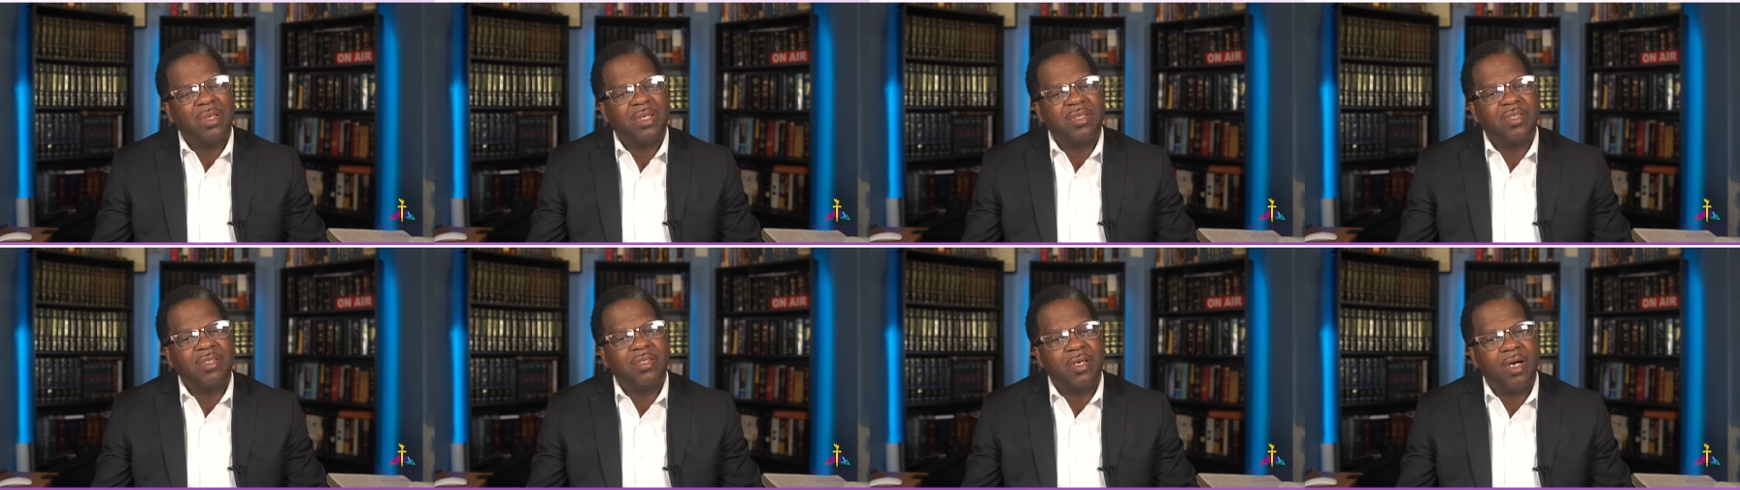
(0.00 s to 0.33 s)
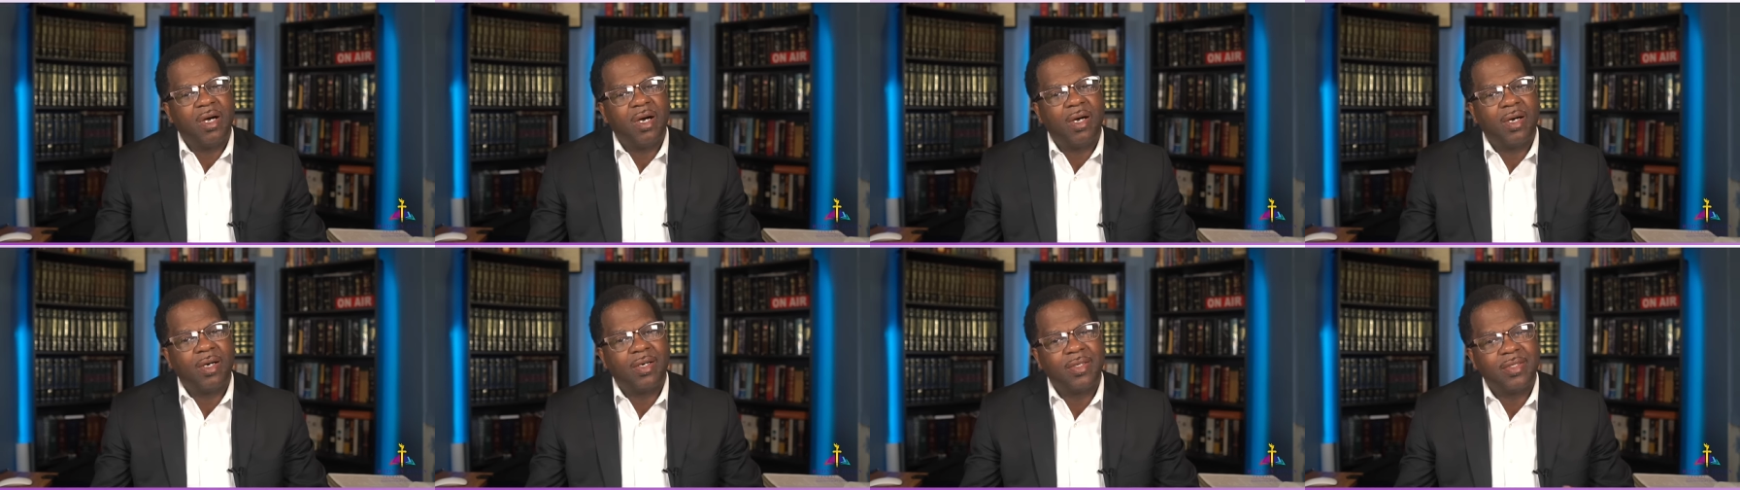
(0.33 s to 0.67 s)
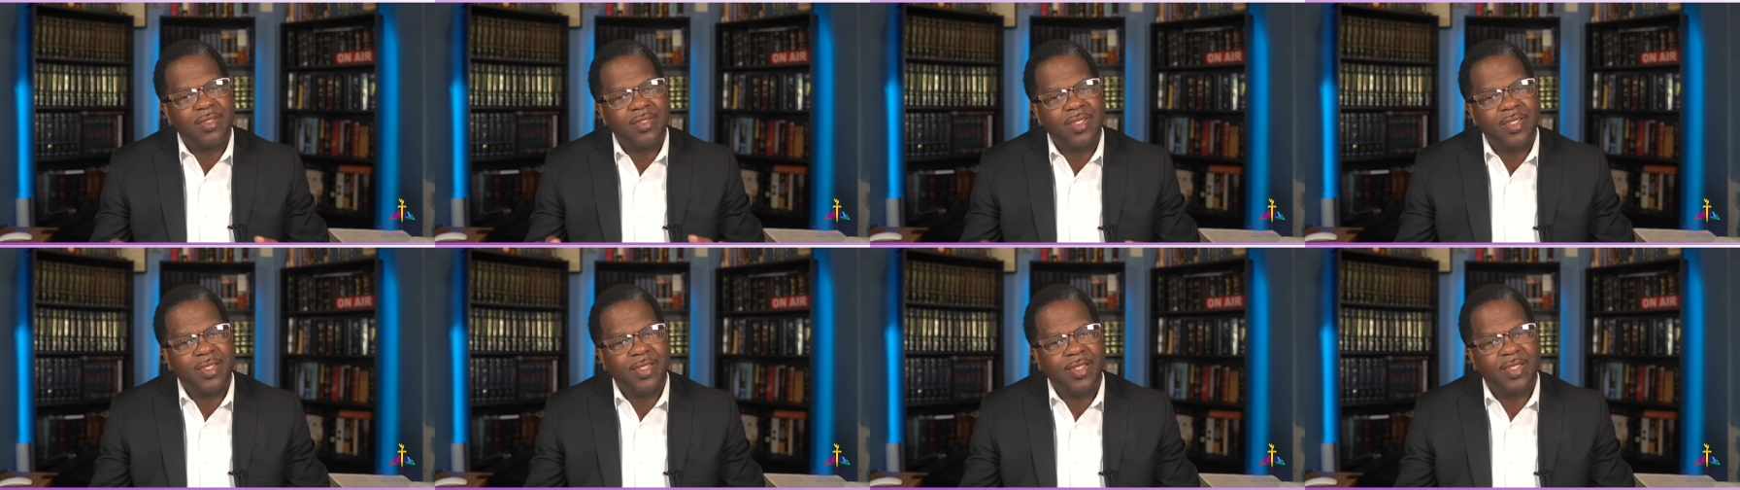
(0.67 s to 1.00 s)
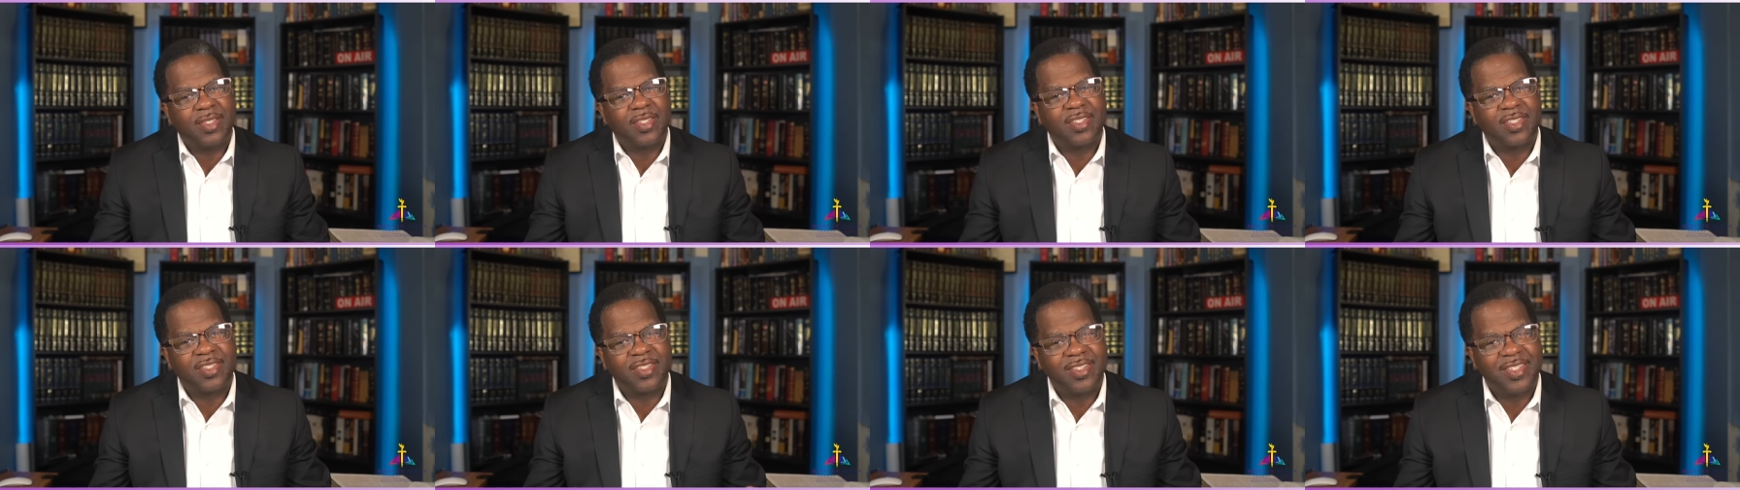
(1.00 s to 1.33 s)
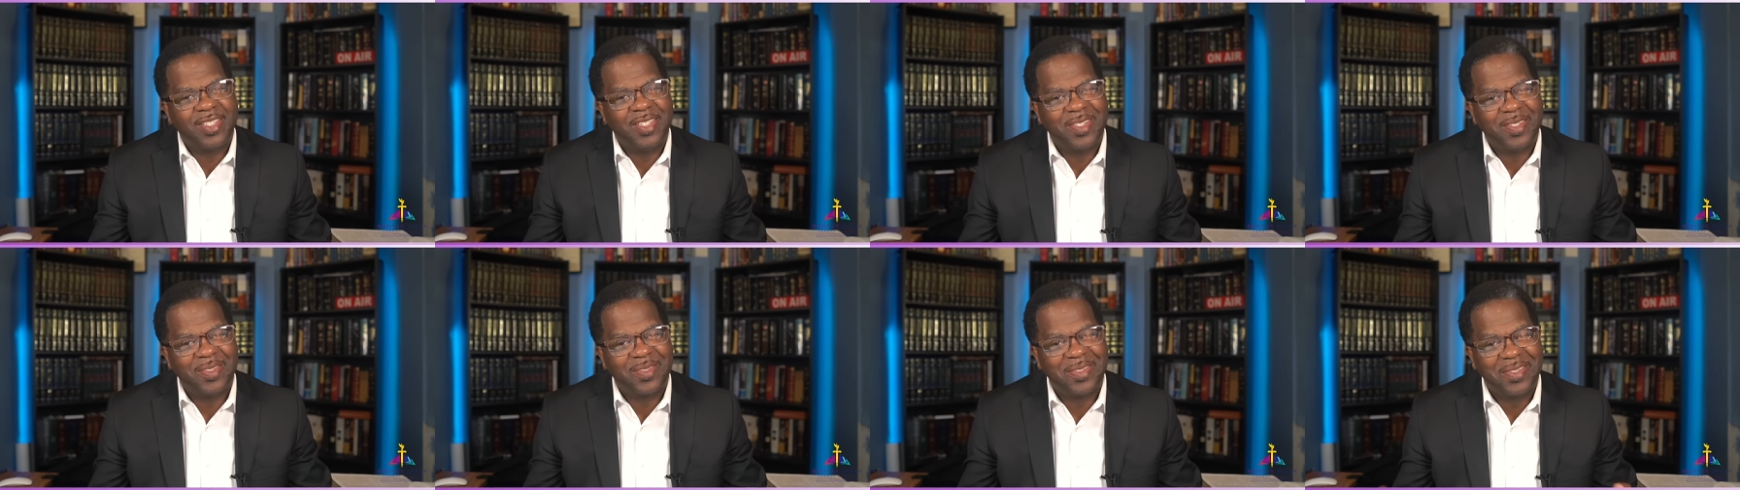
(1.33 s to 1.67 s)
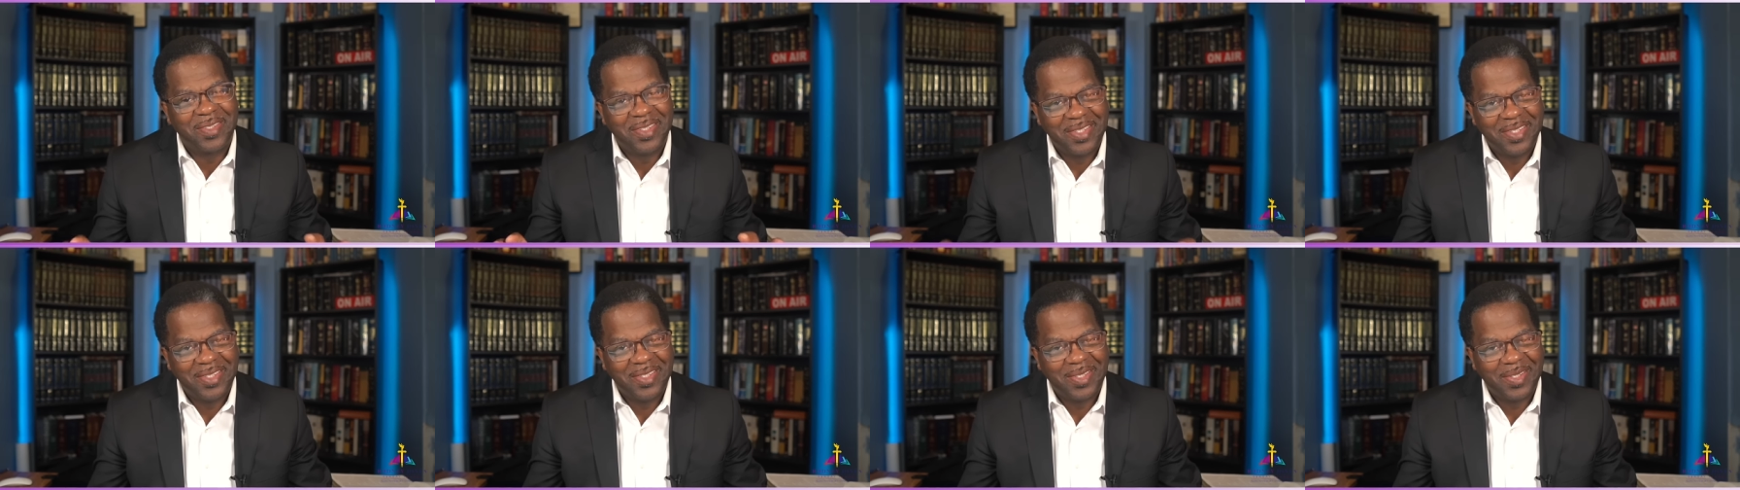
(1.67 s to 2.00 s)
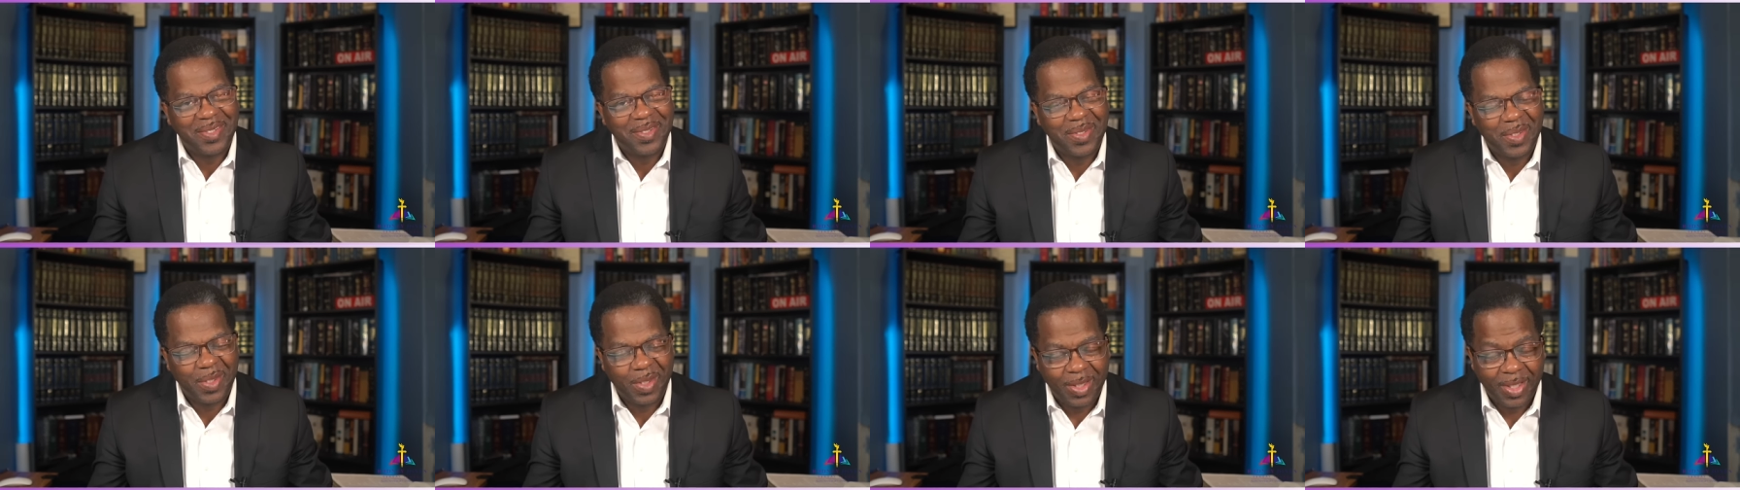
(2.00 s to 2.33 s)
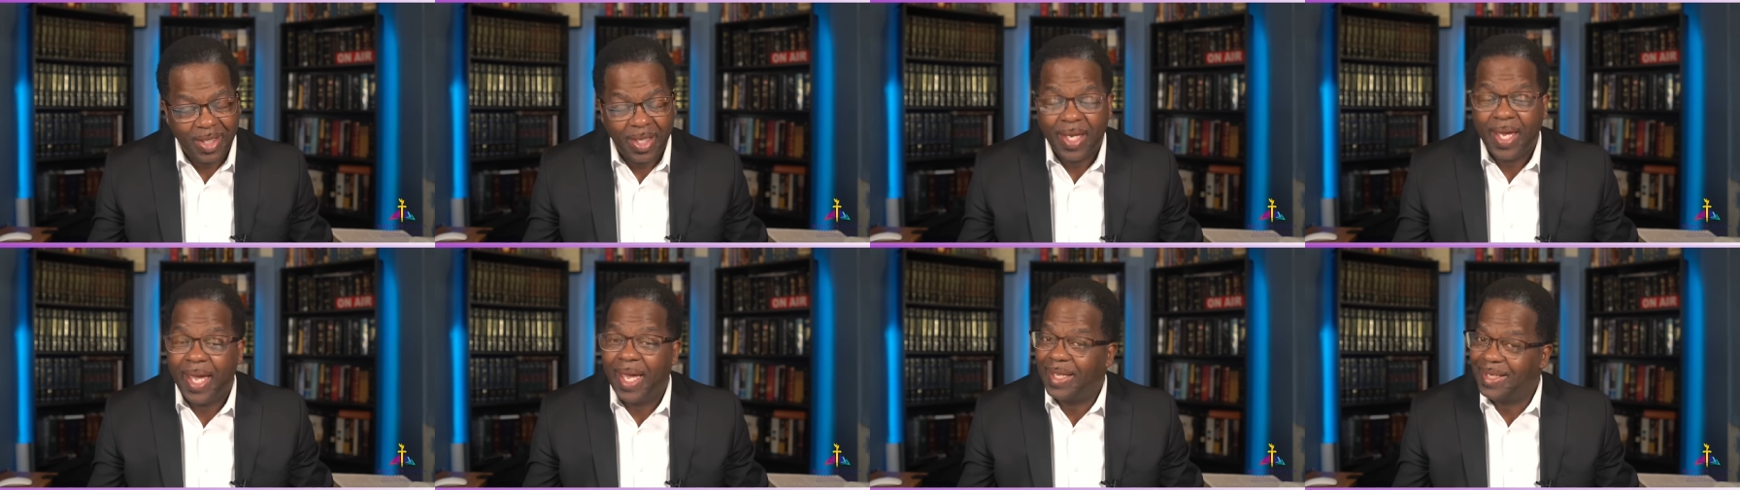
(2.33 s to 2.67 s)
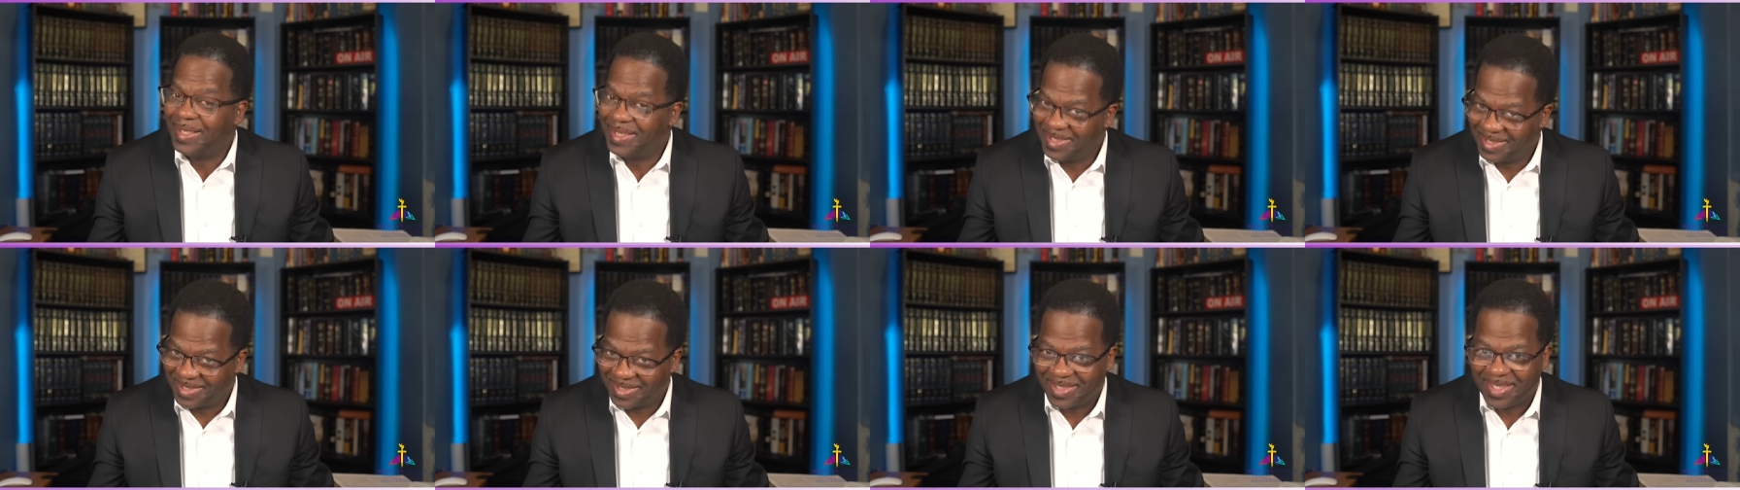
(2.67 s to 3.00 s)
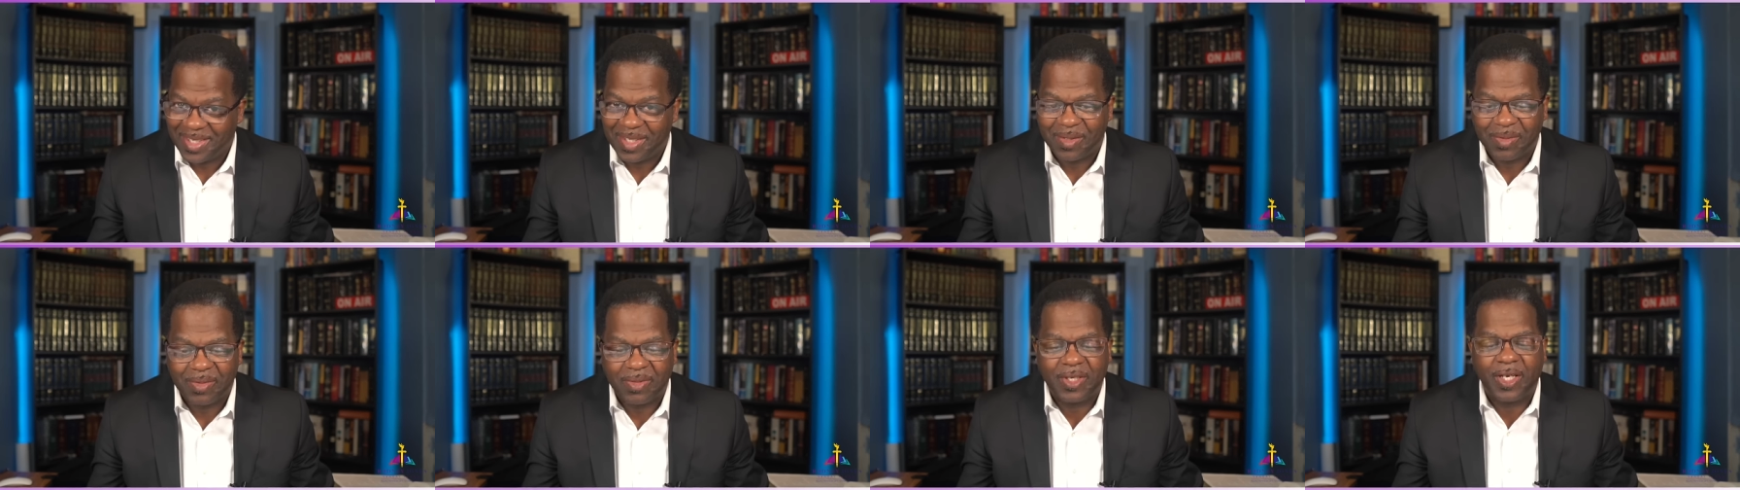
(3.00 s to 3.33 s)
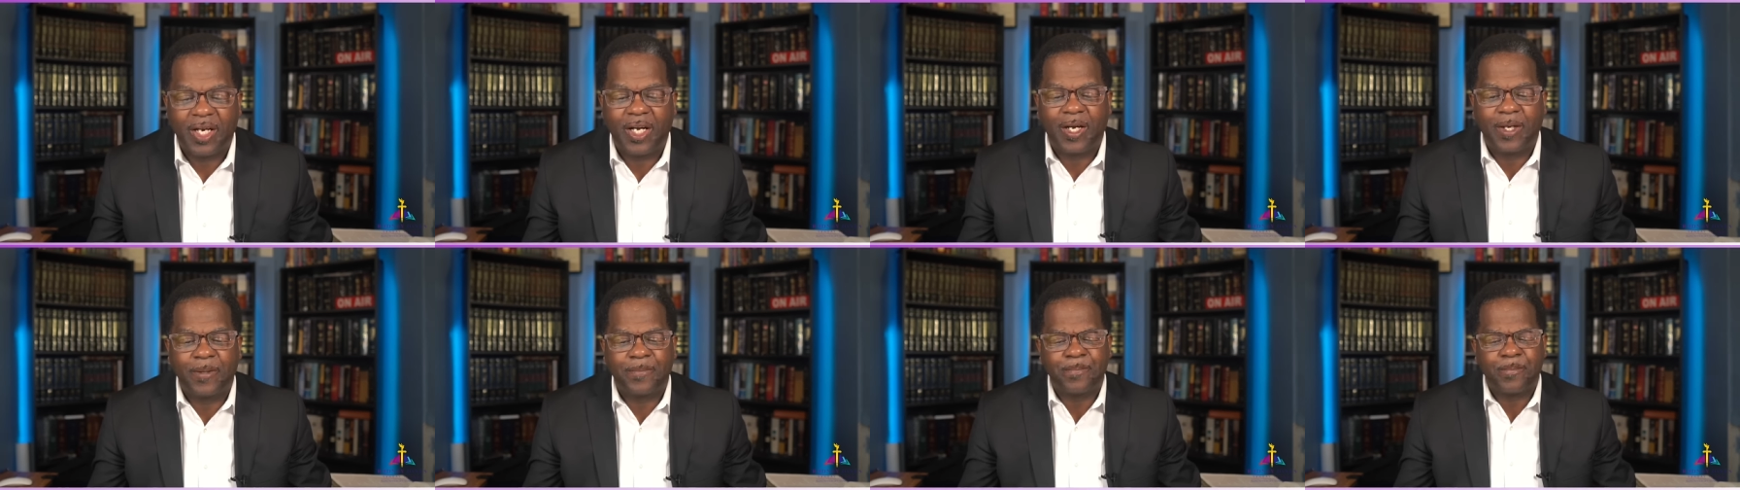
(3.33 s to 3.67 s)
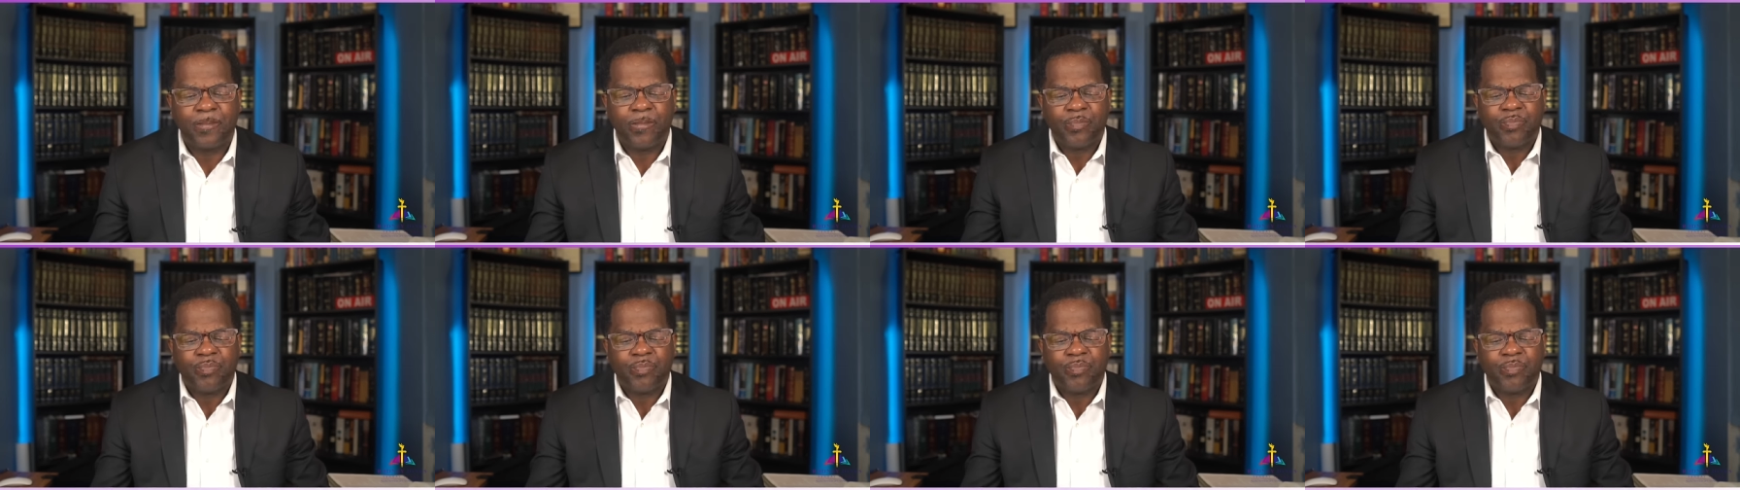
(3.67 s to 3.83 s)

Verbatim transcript: but God is still good and he's still God.